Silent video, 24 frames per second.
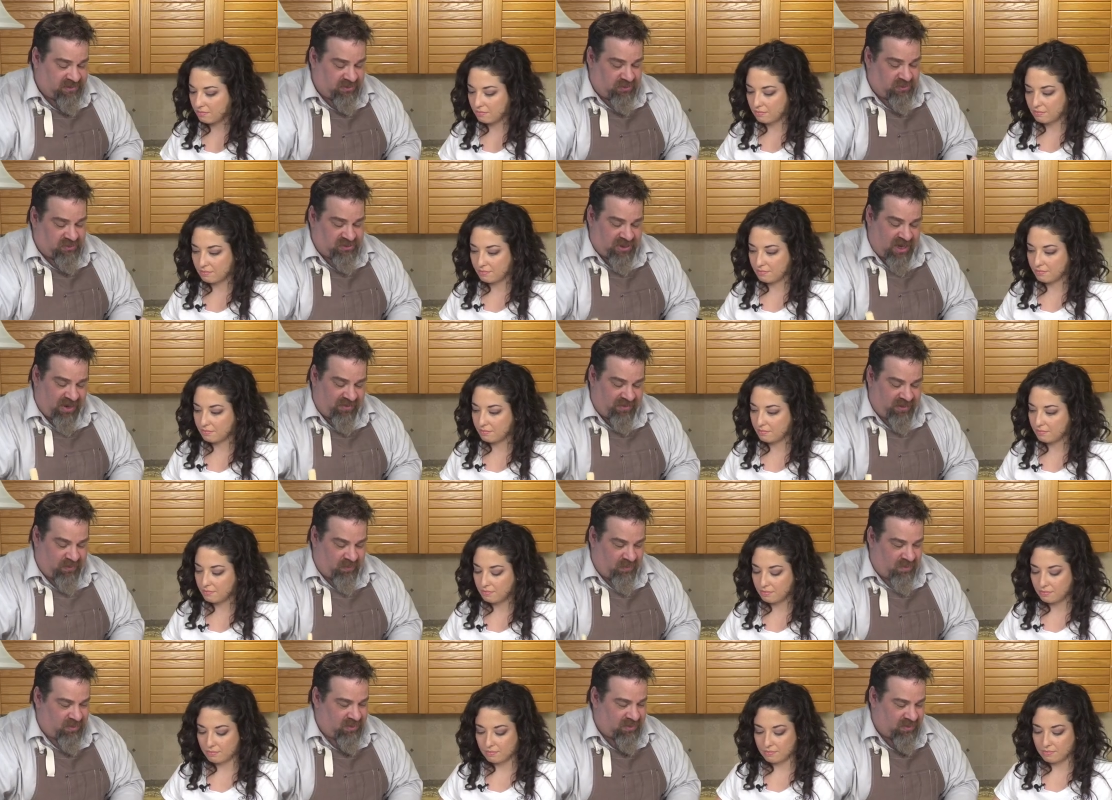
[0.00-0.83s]
Speaker 1: to do charity
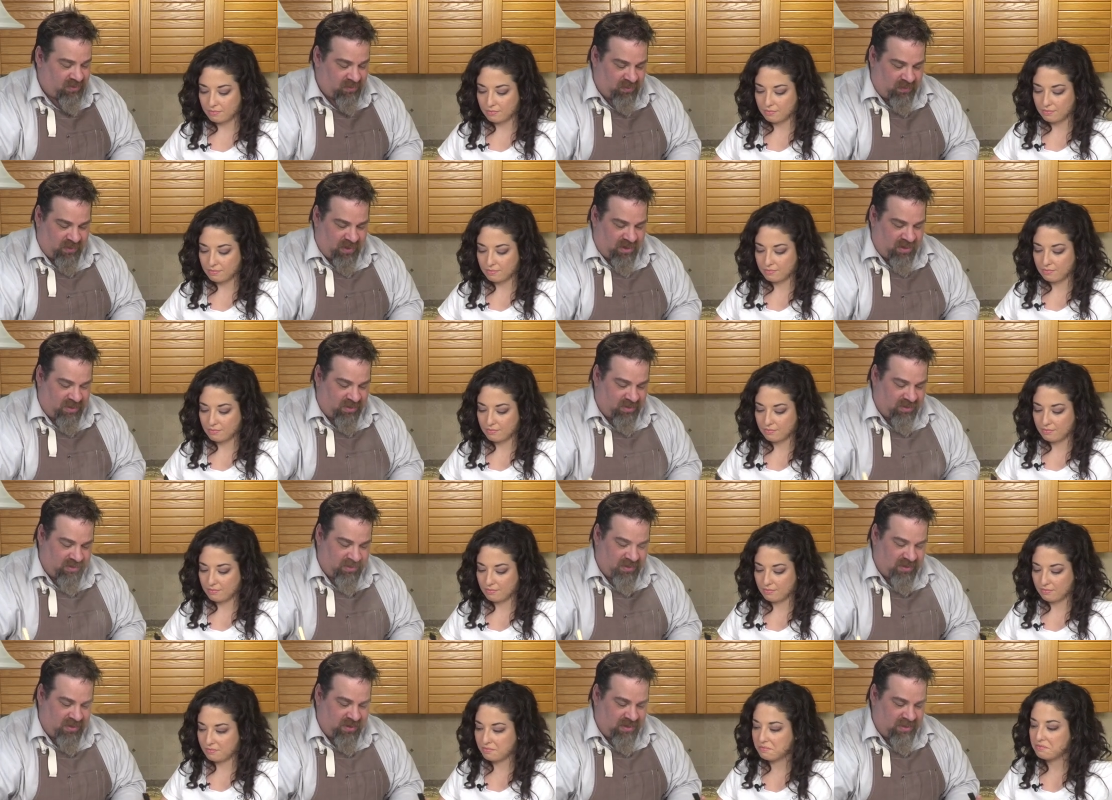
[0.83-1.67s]
work where
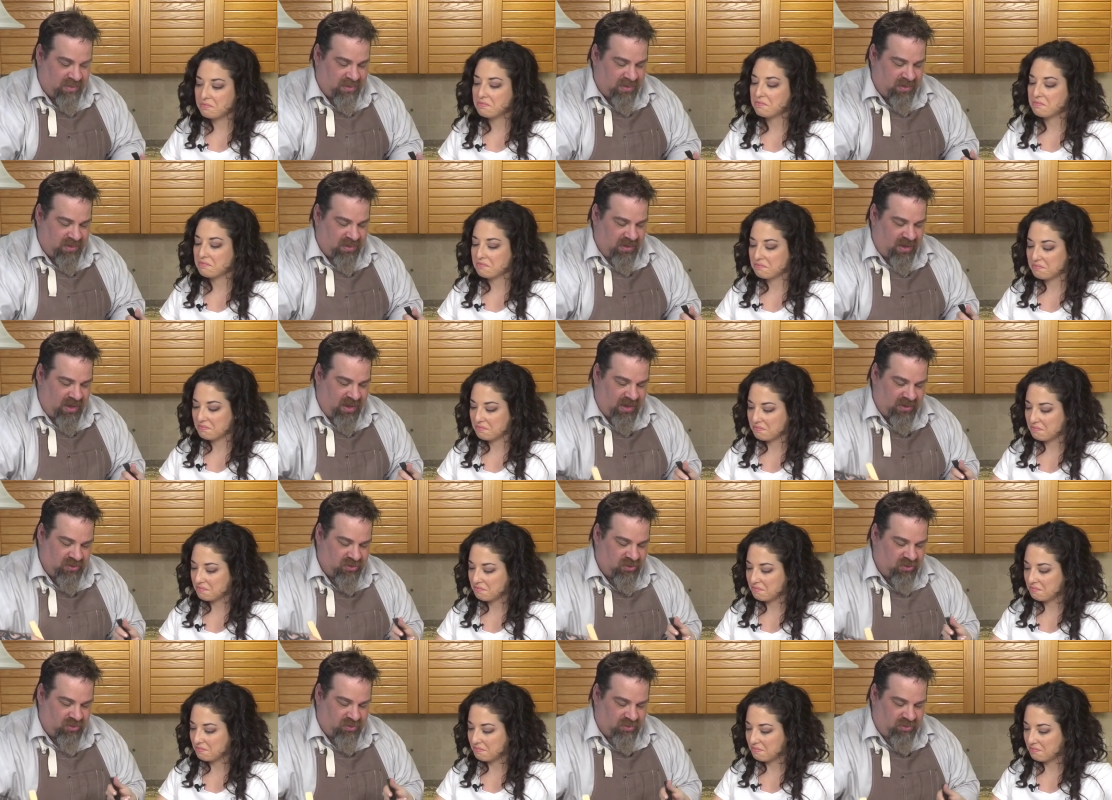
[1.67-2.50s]
uh,
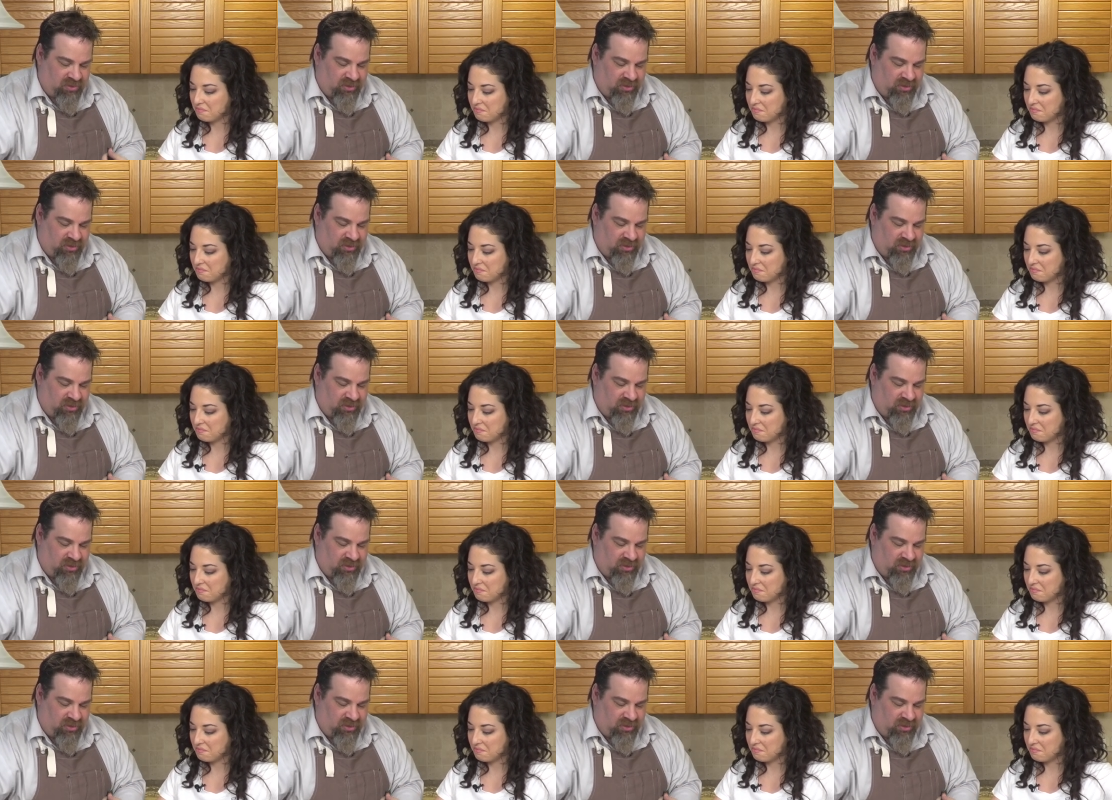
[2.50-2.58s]
you're,